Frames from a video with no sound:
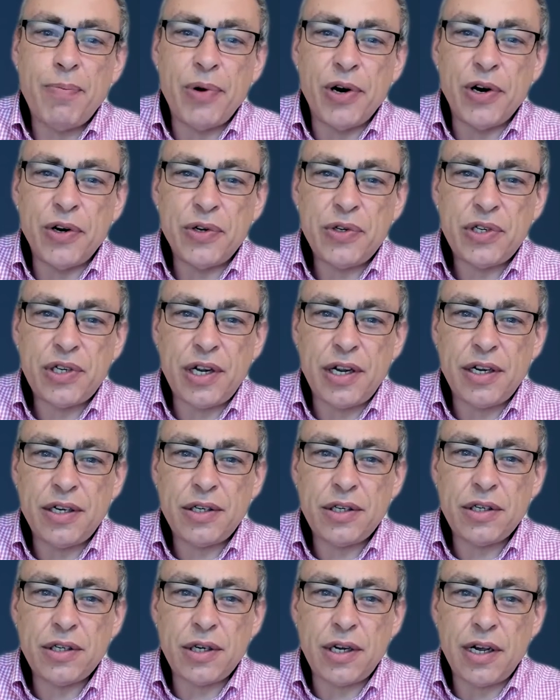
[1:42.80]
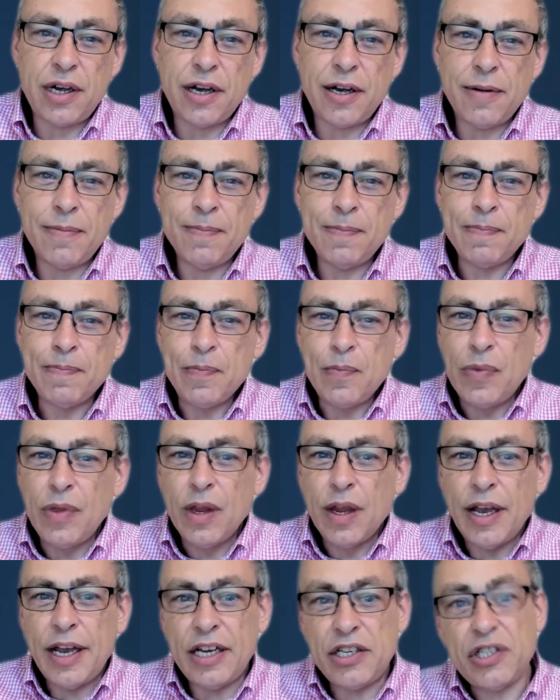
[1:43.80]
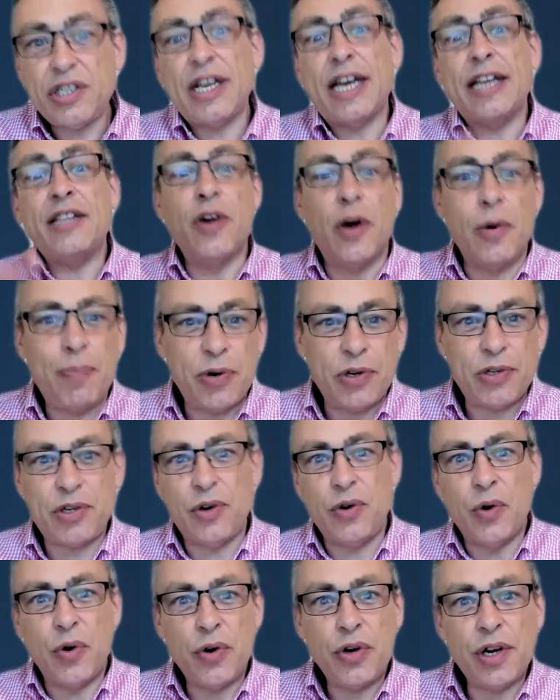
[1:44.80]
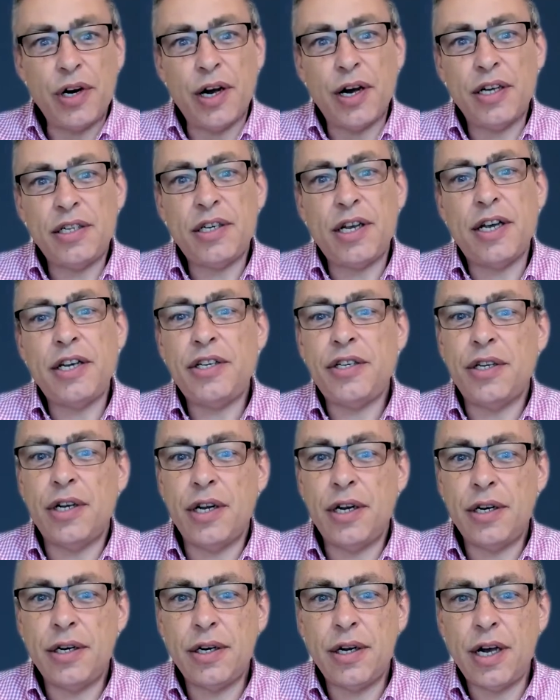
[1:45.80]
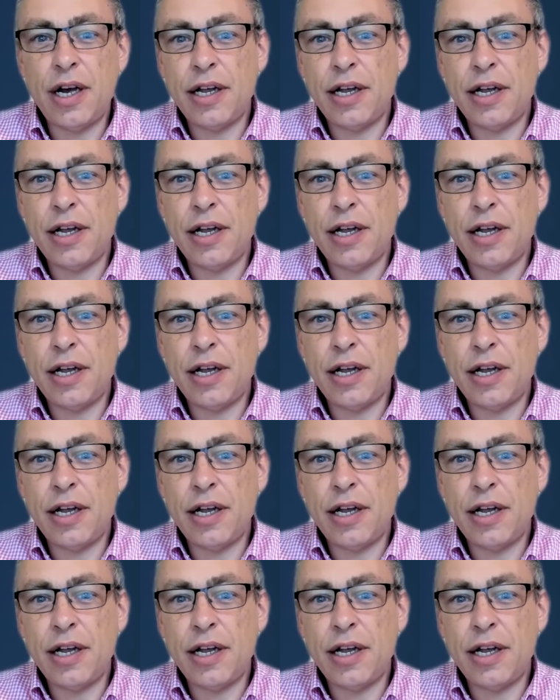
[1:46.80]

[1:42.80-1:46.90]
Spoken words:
Bose is set up as an organization